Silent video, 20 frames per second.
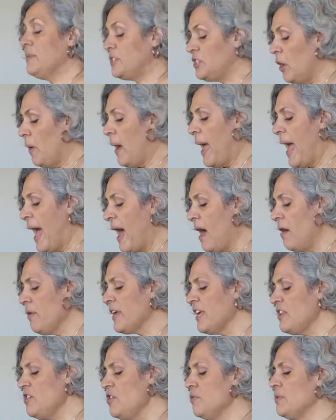So
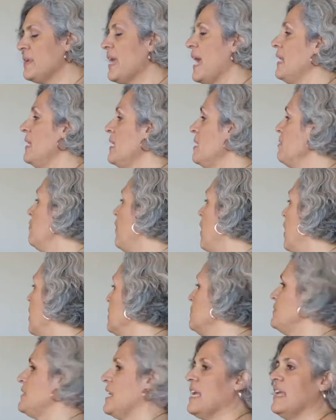how can you get
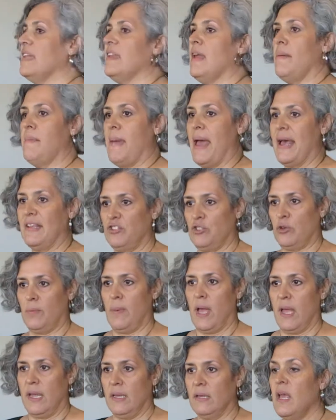involved in a
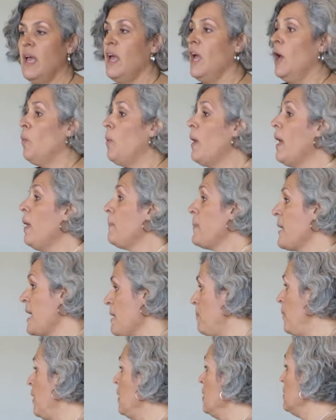mastermind? Well,
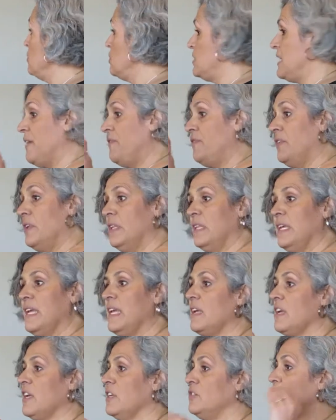people
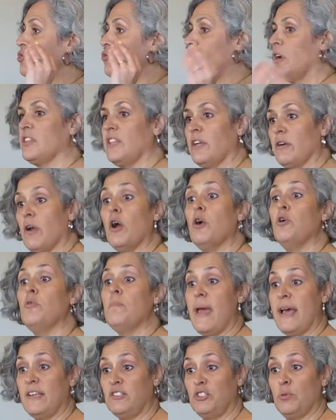definitely construct their
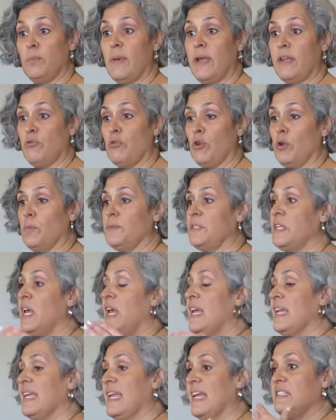own mastermind groups,
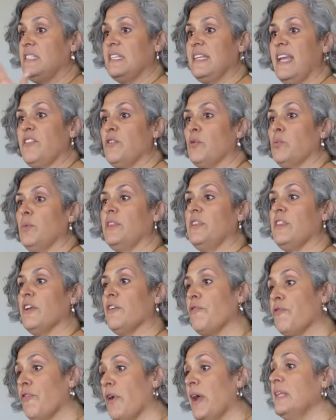get together with
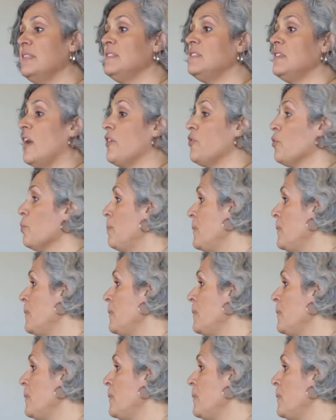their friends, other